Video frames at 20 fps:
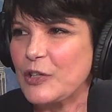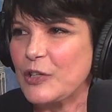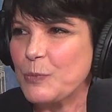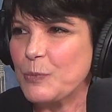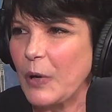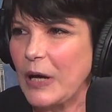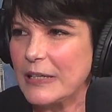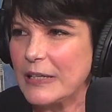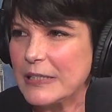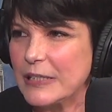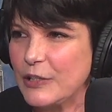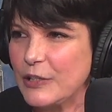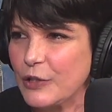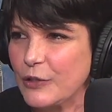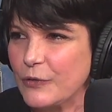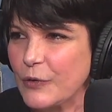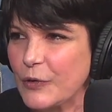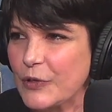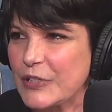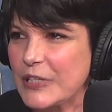to Boston
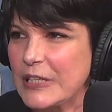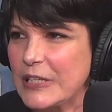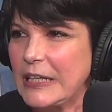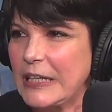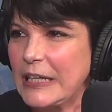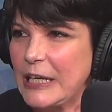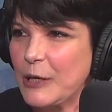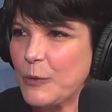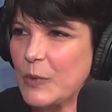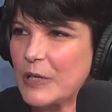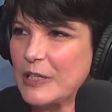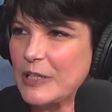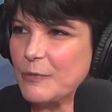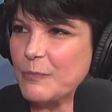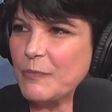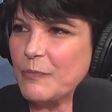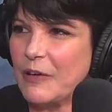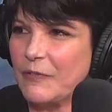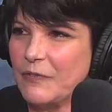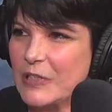University and he went to
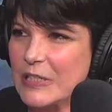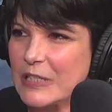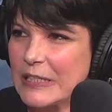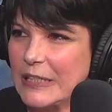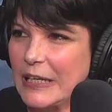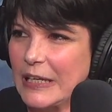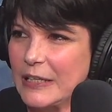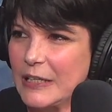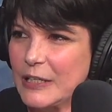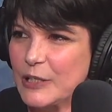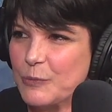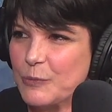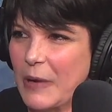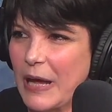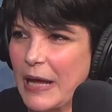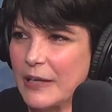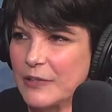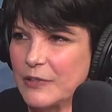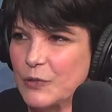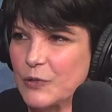Memphis to get his
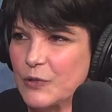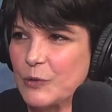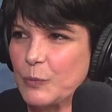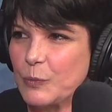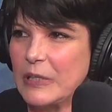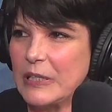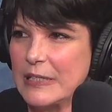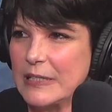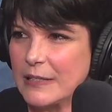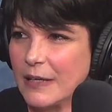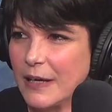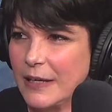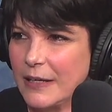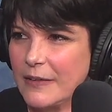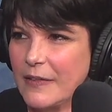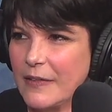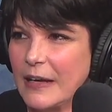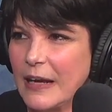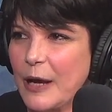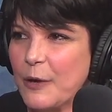master's and we
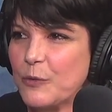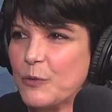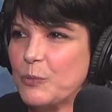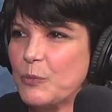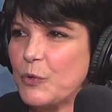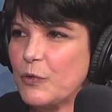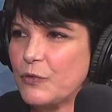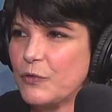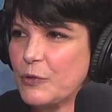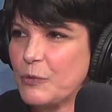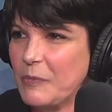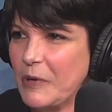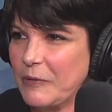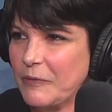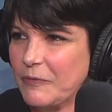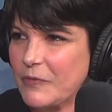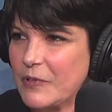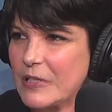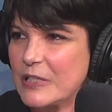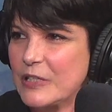decided that I would move to
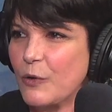Memphis.